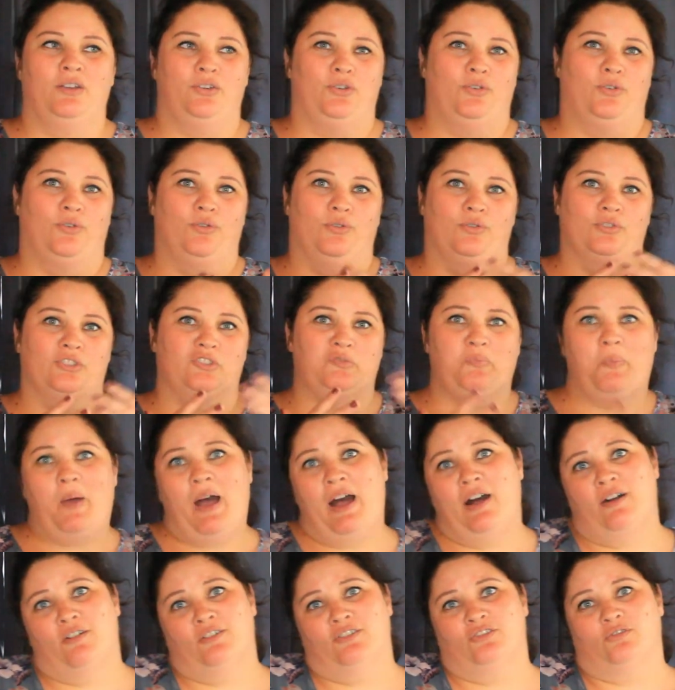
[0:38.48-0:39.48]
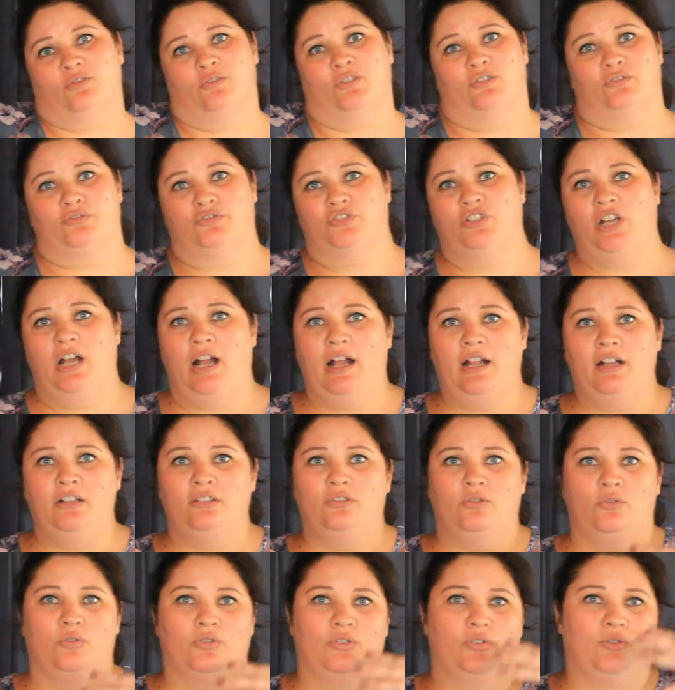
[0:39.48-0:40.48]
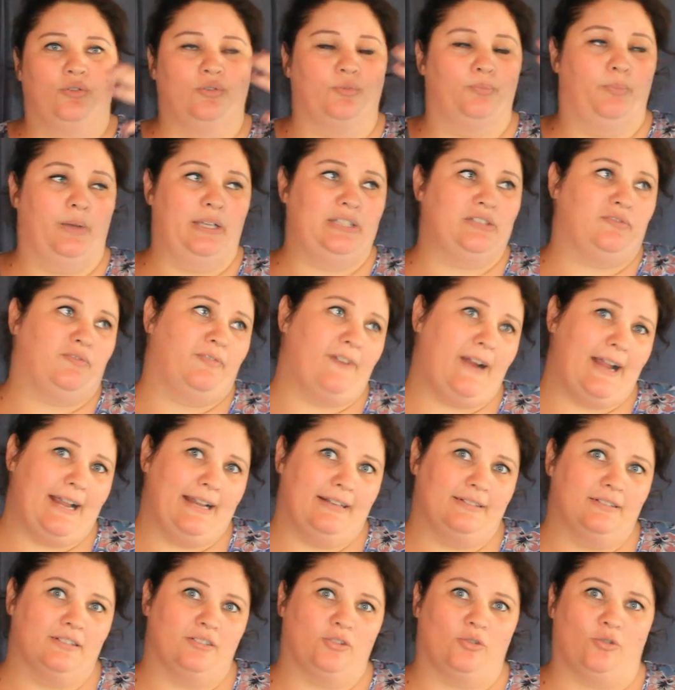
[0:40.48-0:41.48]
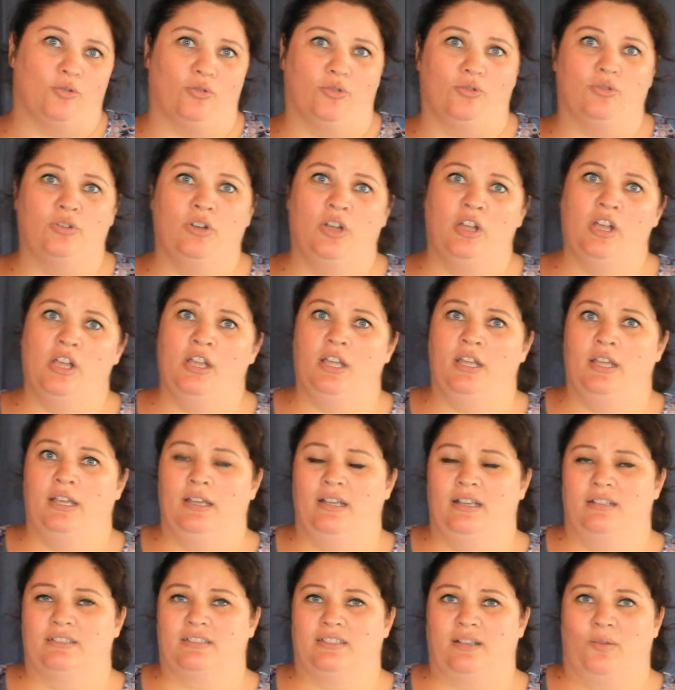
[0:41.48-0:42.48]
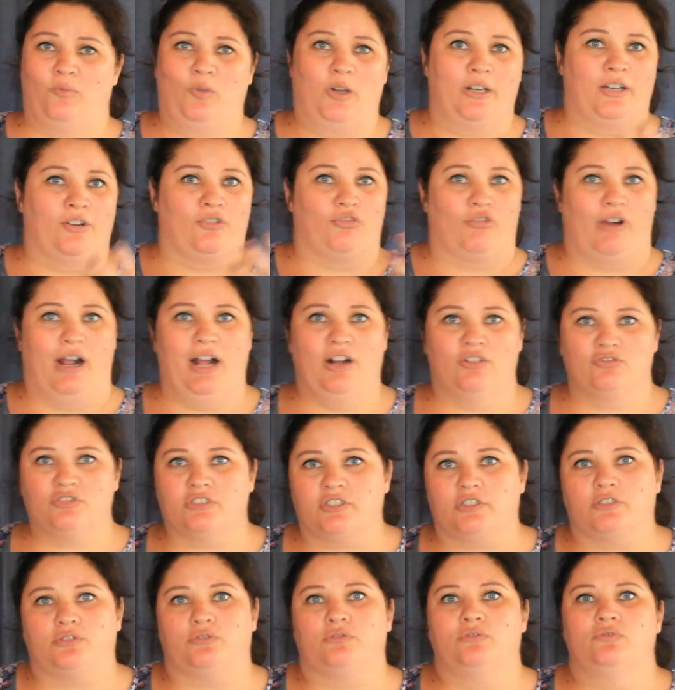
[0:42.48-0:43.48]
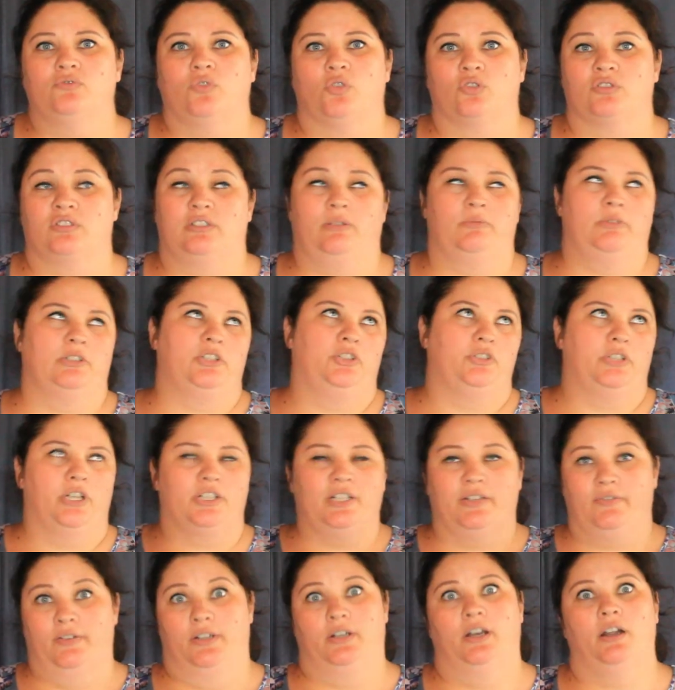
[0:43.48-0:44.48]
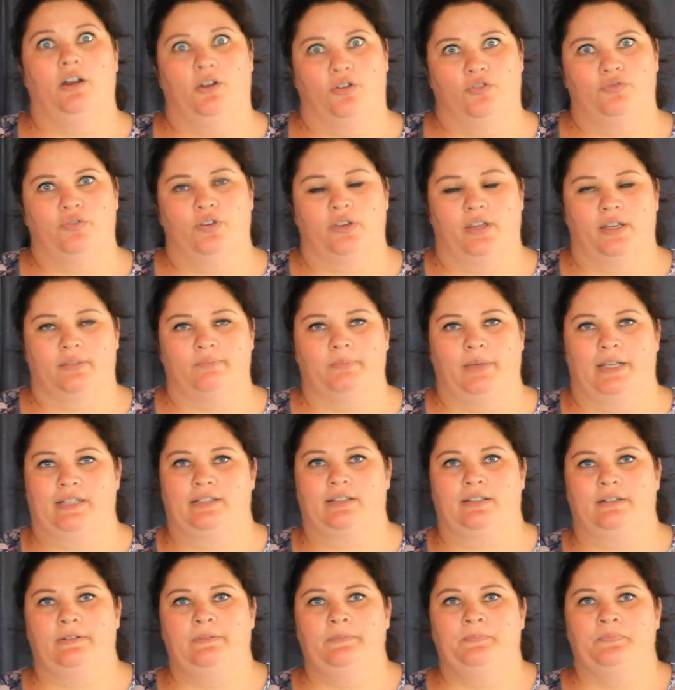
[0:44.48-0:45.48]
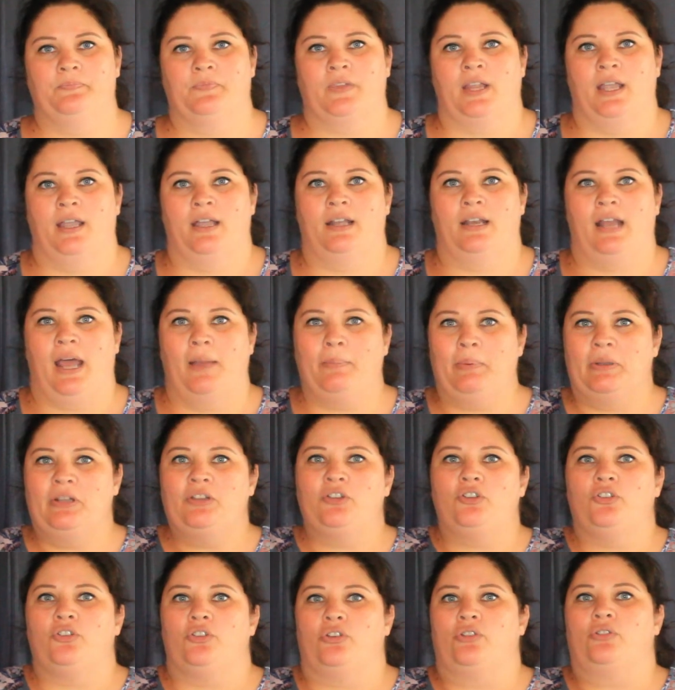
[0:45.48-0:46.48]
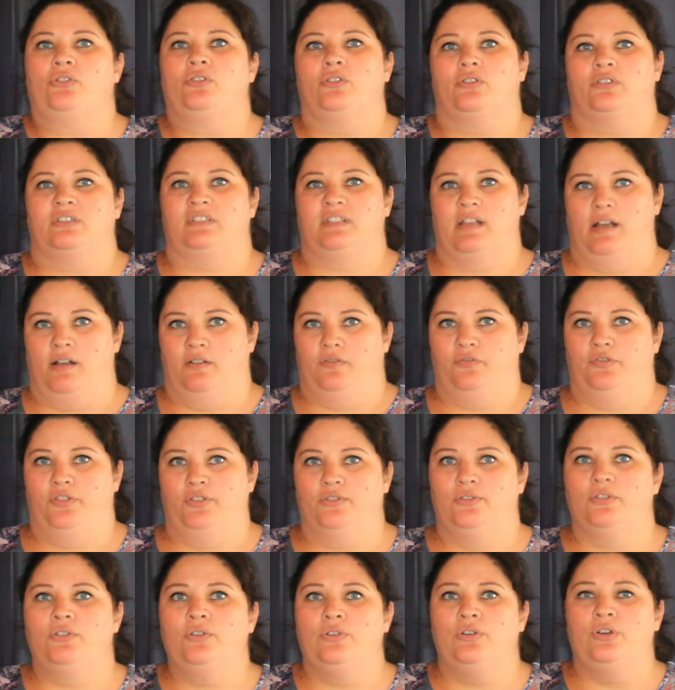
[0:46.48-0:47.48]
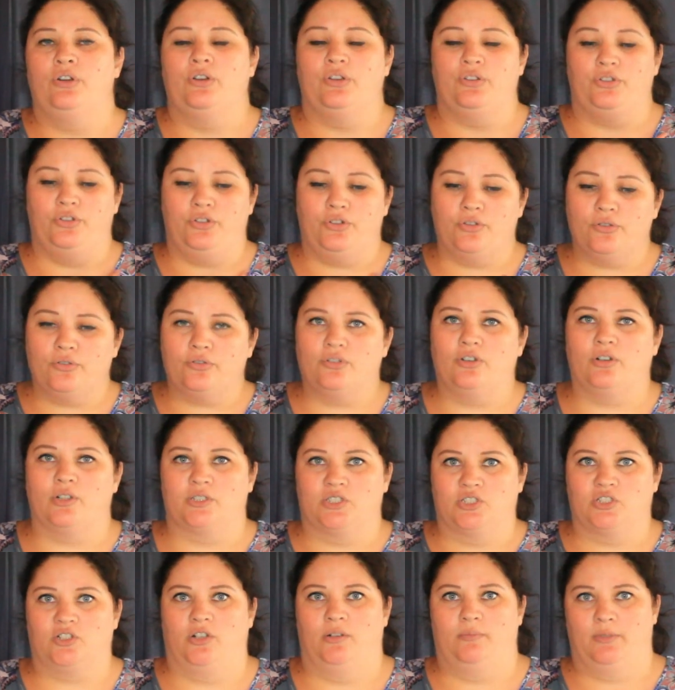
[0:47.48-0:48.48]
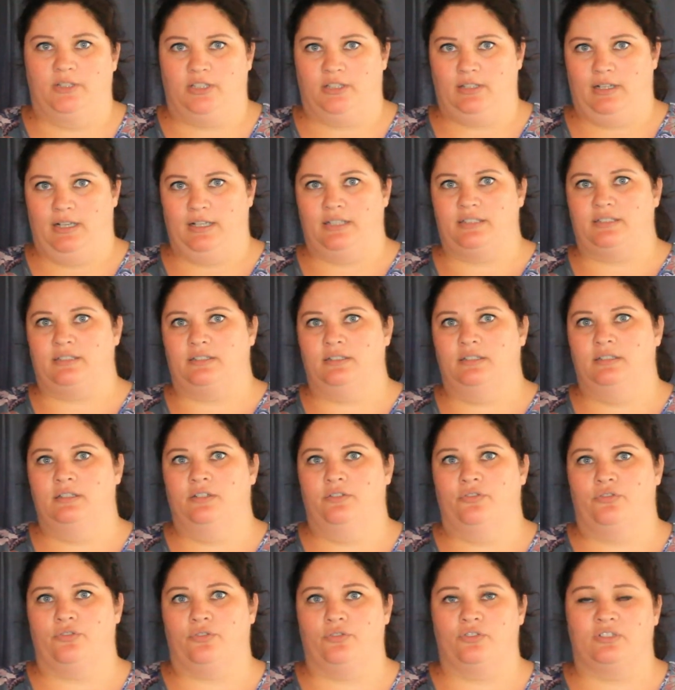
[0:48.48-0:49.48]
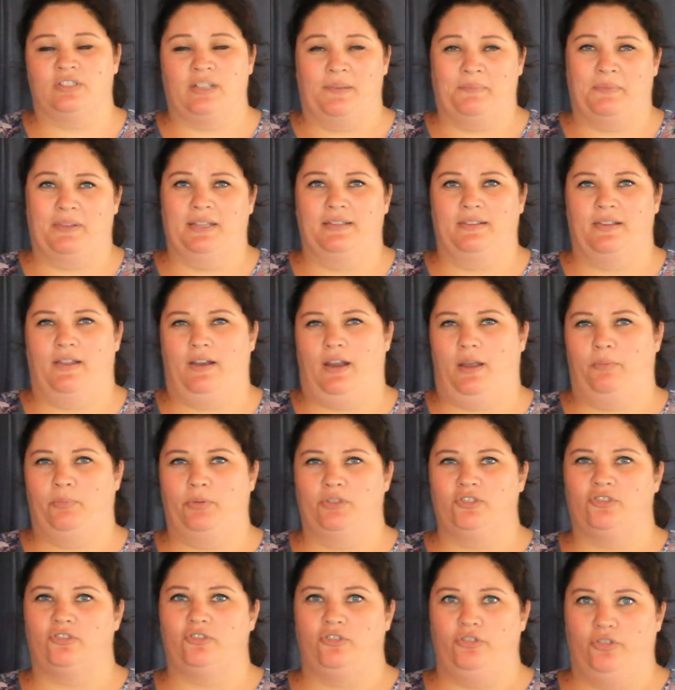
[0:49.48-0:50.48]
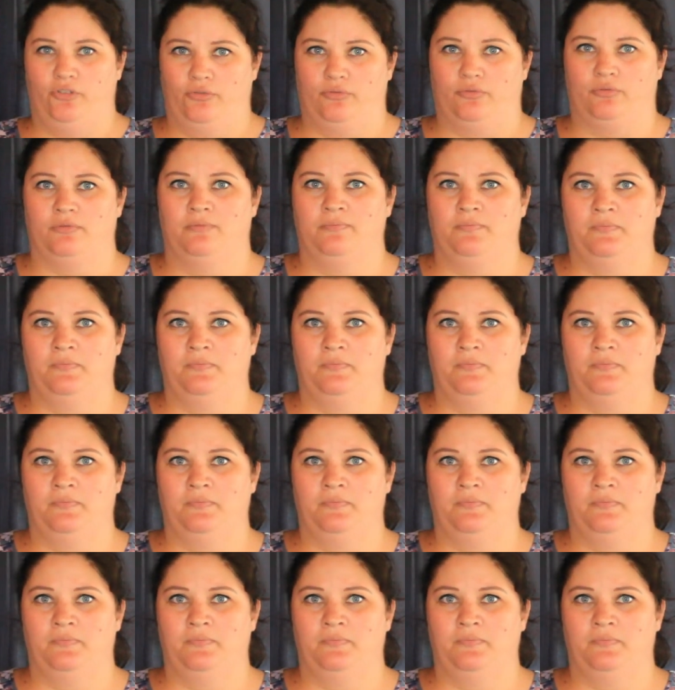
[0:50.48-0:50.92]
your spouse or your child or your best friend or someone around you or someone you don't even know for that matter. It happened to you yourself. You got traumatized through something that happened to you.